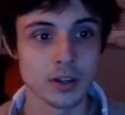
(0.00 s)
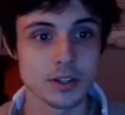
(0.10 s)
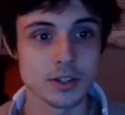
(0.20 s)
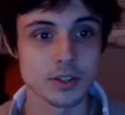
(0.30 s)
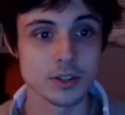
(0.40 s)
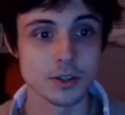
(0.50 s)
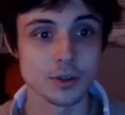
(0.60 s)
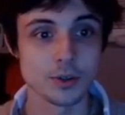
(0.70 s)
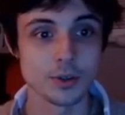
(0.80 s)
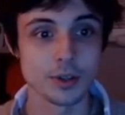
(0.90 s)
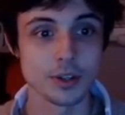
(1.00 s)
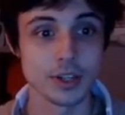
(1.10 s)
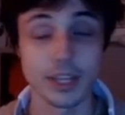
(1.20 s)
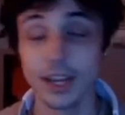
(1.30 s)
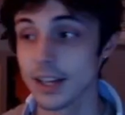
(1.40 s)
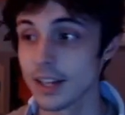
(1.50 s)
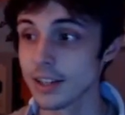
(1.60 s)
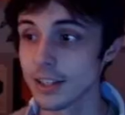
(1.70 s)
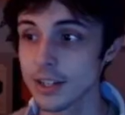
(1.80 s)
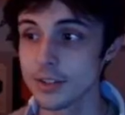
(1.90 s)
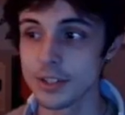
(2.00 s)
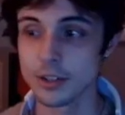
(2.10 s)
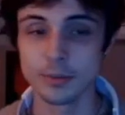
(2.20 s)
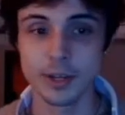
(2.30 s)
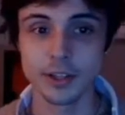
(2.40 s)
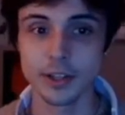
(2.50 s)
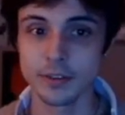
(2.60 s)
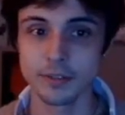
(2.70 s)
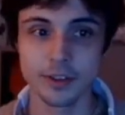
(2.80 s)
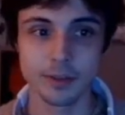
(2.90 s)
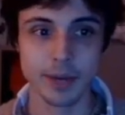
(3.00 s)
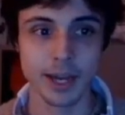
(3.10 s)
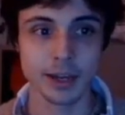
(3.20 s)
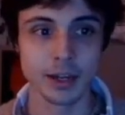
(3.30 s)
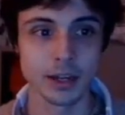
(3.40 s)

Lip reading: So yeah, in a Leo Ditto, be looking for the back